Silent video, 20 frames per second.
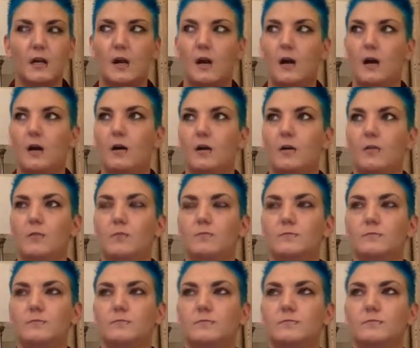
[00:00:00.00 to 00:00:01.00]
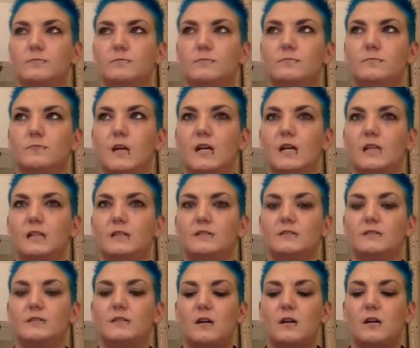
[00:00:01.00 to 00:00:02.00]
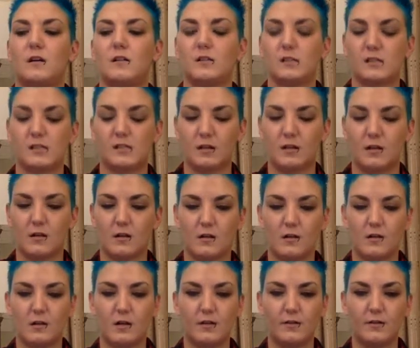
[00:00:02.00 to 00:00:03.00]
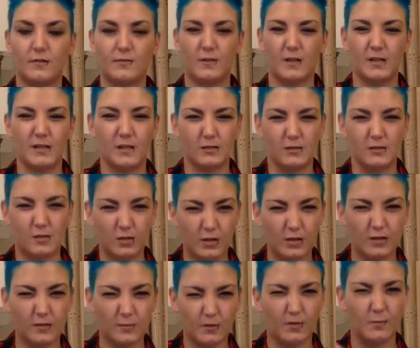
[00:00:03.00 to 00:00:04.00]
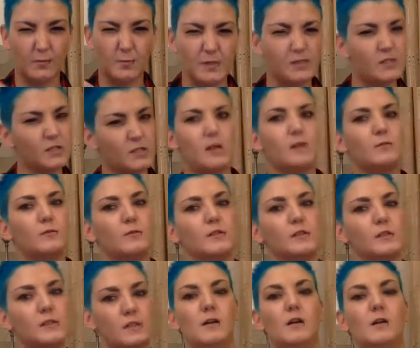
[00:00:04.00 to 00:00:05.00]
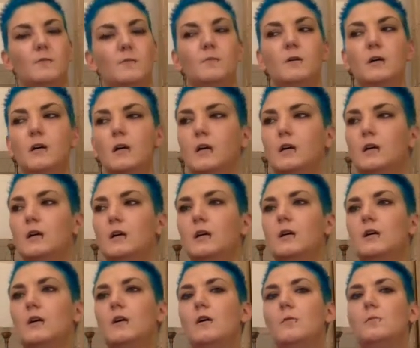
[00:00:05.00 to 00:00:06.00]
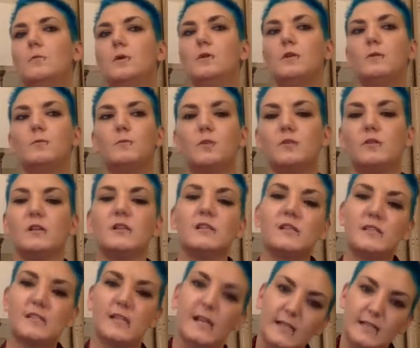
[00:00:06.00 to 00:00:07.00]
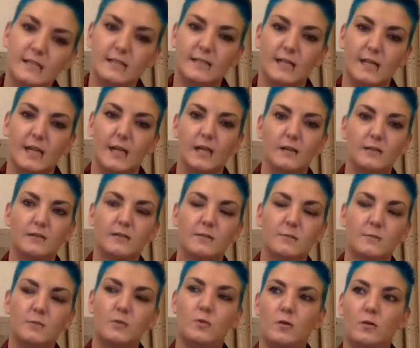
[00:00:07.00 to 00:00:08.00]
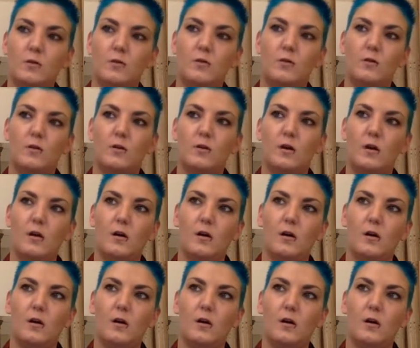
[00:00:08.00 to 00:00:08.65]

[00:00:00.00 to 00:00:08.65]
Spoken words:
And I just kind of, like, you know, took it with a pinch of salt at the time. But the more I stayed there, the more